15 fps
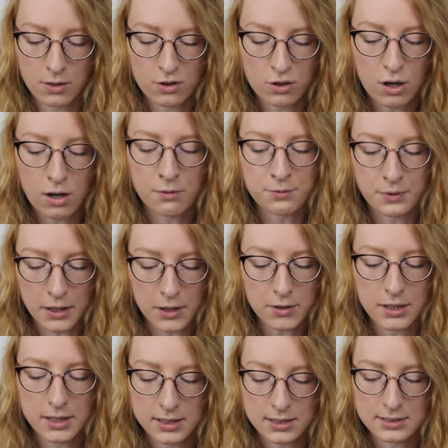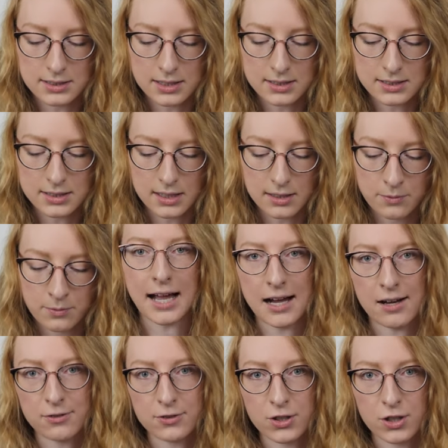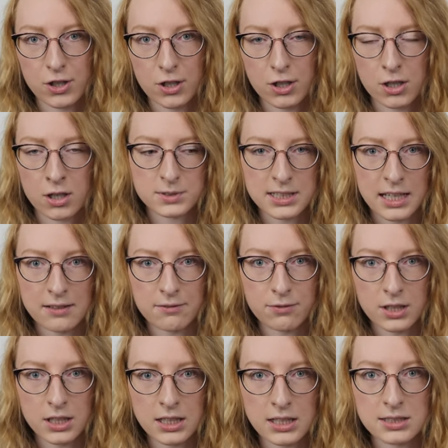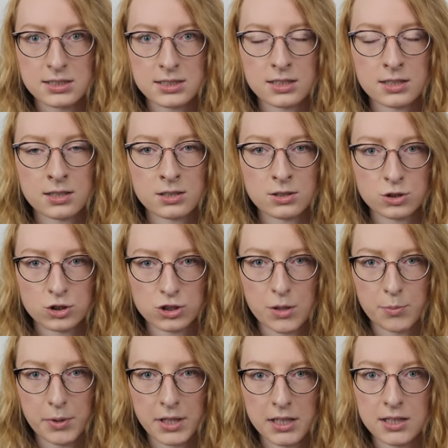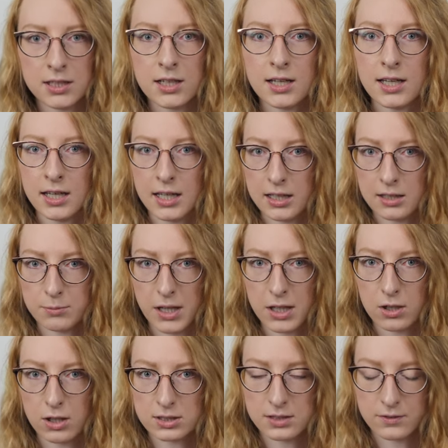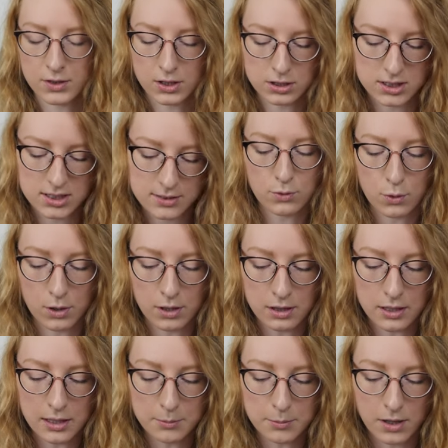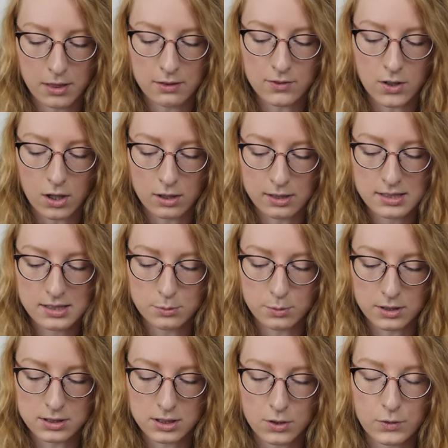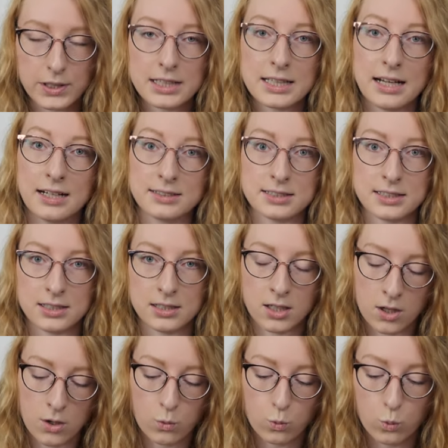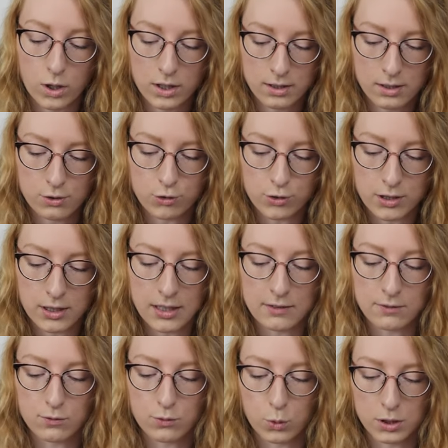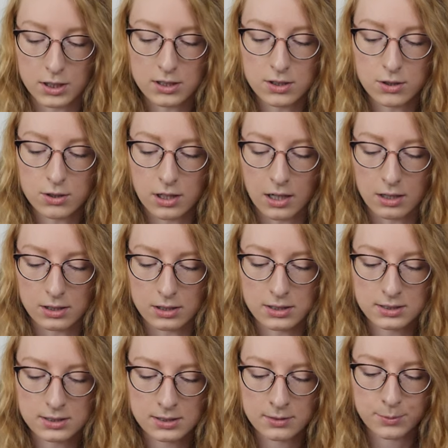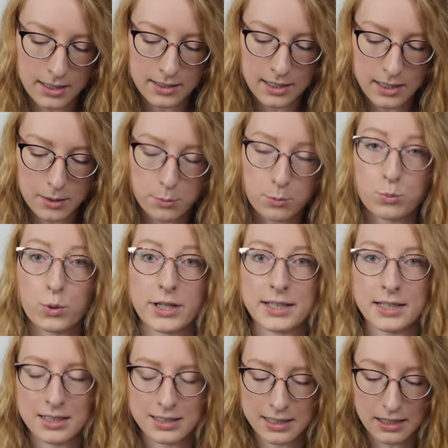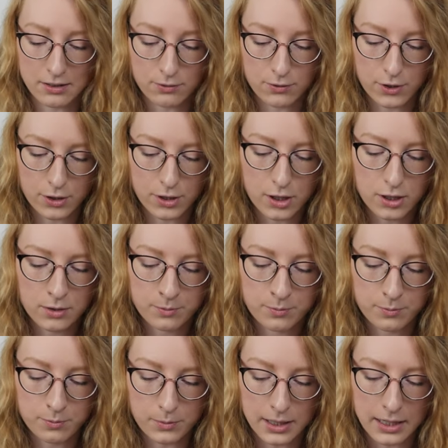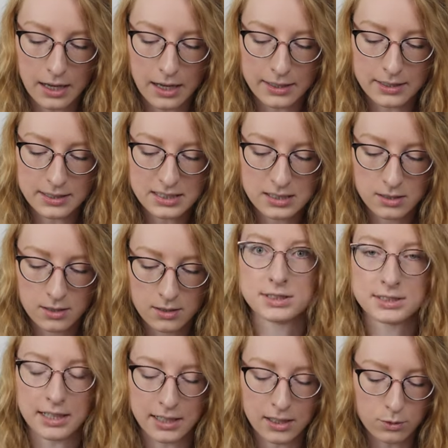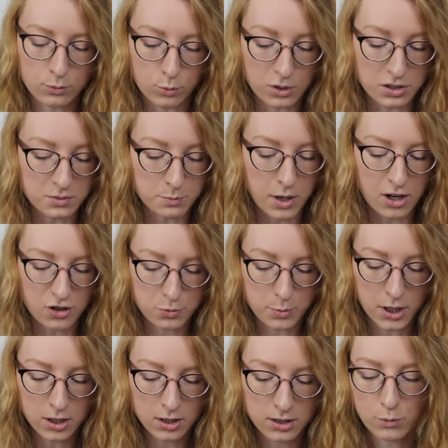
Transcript: They're all fairly consistent after site fees, shipping, and my cost of goods. For the month of August was three thousand one hundred forty-two dollars. And then breaking it down further, my highest site was Poshmark,